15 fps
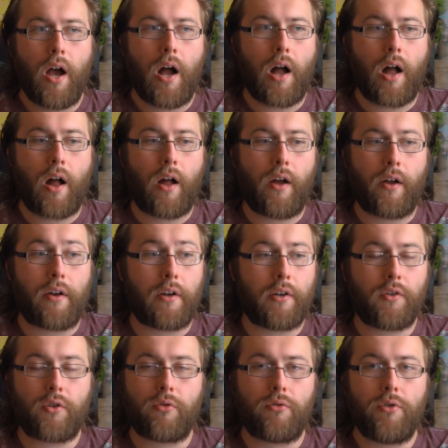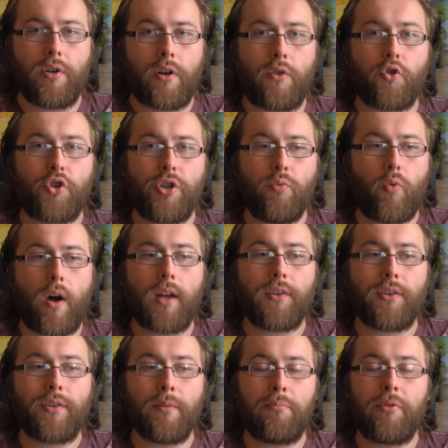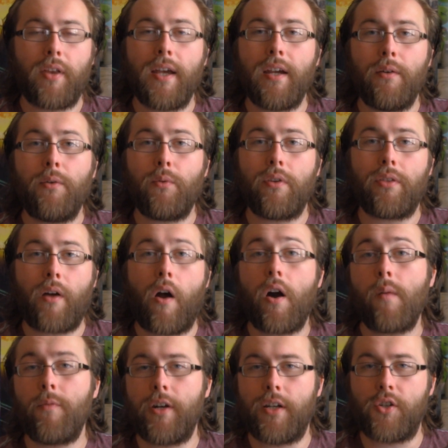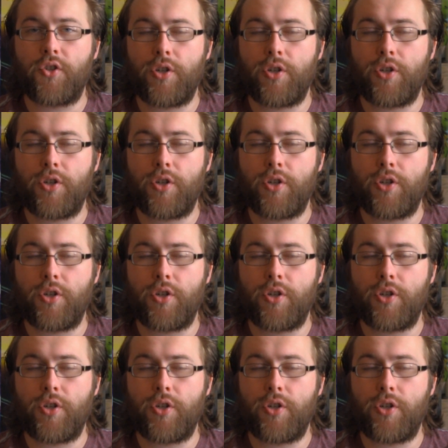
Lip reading: she wants to play with Harmony.